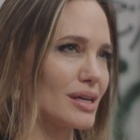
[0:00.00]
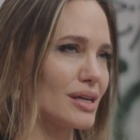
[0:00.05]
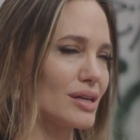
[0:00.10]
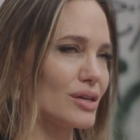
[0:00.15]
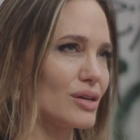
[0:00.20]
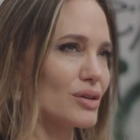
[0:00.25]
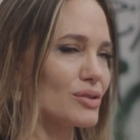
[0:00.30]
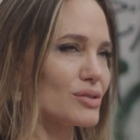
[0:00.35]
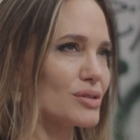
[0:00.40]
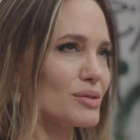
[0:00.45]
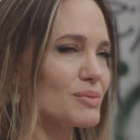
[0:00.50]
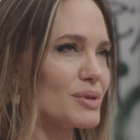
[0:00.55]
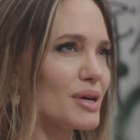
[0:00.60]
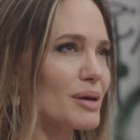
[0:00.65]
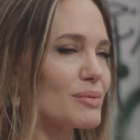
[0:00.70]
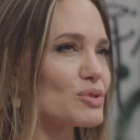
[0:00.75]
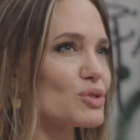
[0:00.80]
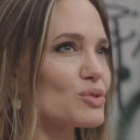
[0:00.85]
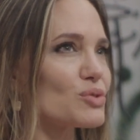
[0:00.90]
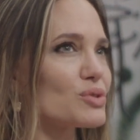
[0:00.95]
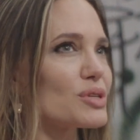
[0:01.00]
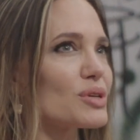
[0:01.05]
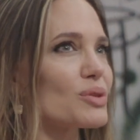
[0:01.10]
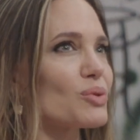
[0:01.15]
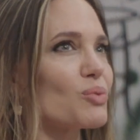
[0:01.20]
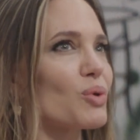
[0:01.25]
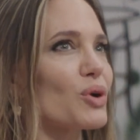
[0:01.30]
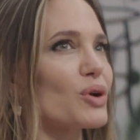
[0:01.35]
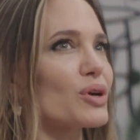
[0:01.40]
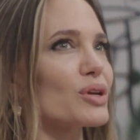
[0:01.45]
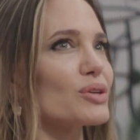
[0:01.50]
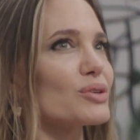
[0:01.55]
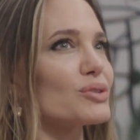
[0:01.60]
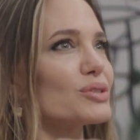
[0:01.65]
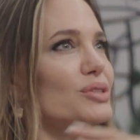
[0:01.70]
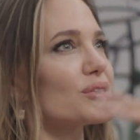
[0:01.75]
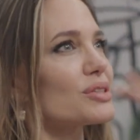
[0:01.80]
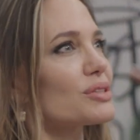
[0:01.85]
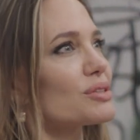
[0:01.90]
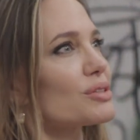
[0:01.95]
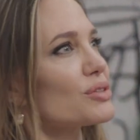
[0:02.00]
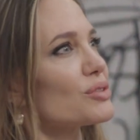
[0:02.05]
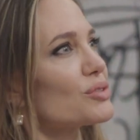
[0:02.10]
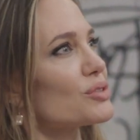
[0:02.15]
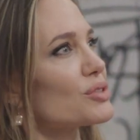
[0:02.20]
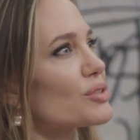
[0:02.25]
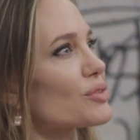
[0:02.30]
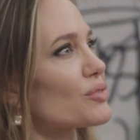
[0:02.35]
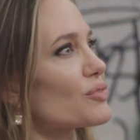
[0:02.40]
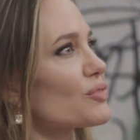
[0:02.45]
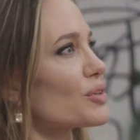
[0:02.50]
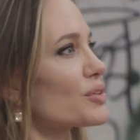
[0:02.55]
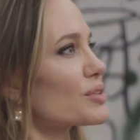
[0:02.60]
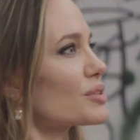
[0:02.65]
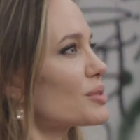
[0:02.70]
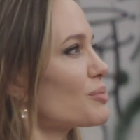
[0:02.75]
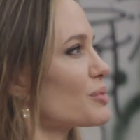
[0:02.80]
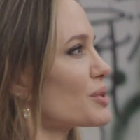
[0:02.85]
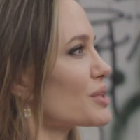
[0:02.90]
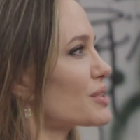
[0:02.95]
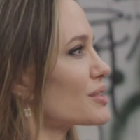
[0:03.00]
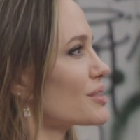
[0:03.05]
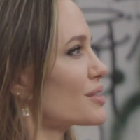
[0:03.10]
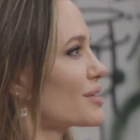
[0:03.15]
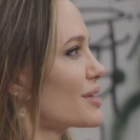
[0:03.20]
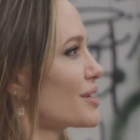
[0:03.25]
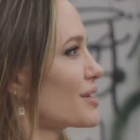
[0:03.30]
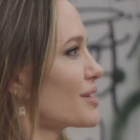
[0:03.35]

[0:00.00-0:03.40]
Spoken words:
You know, sometimes you see the work and you still feel somebody's